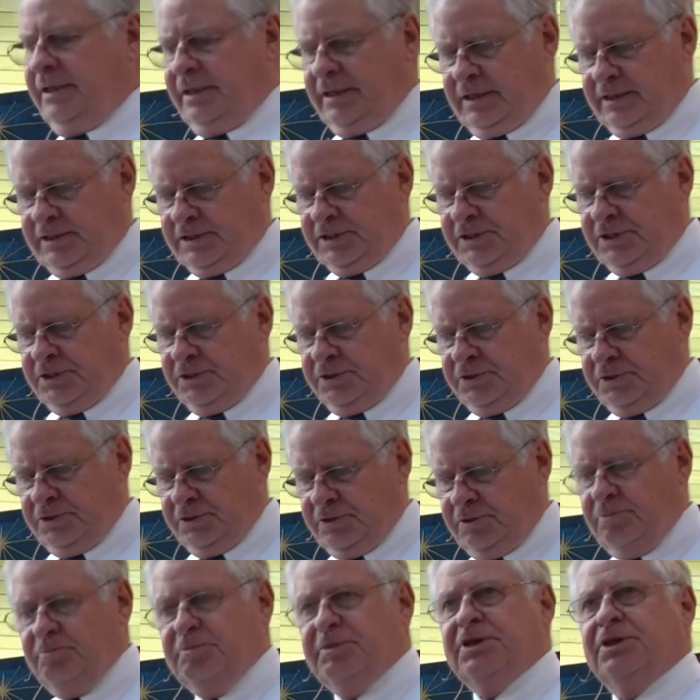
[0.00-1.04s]
it's
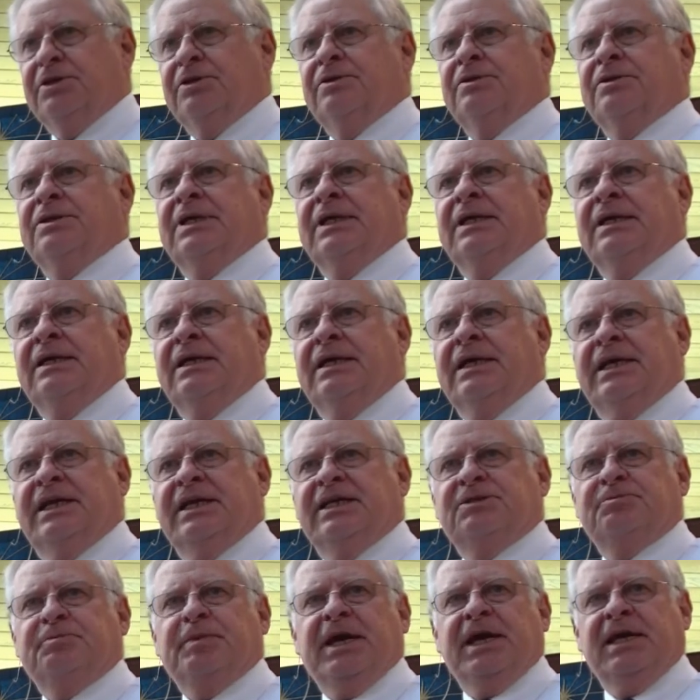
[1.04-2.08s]
to build and
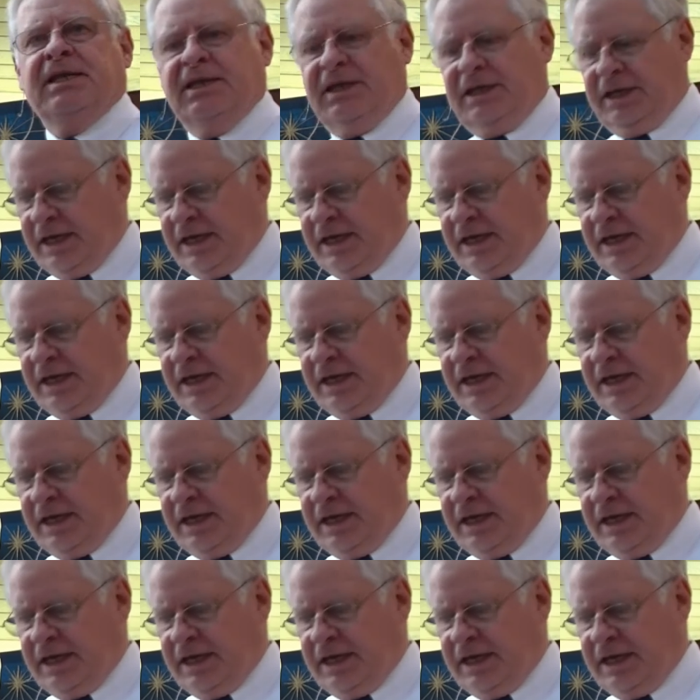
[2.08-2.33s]
expand